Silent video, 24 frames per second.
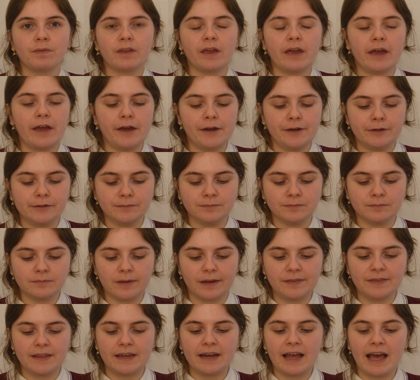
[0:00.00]

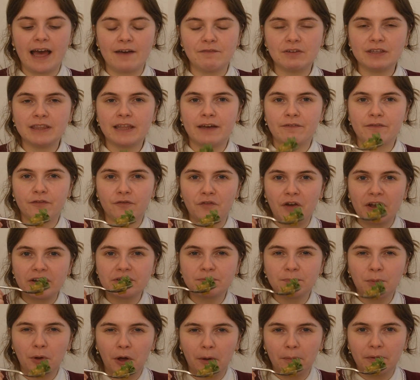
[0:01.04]
And then having that
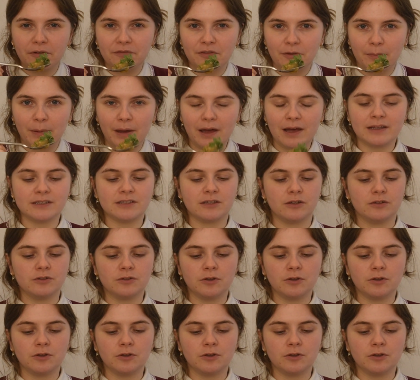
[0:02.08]
fresh pop of the parsley on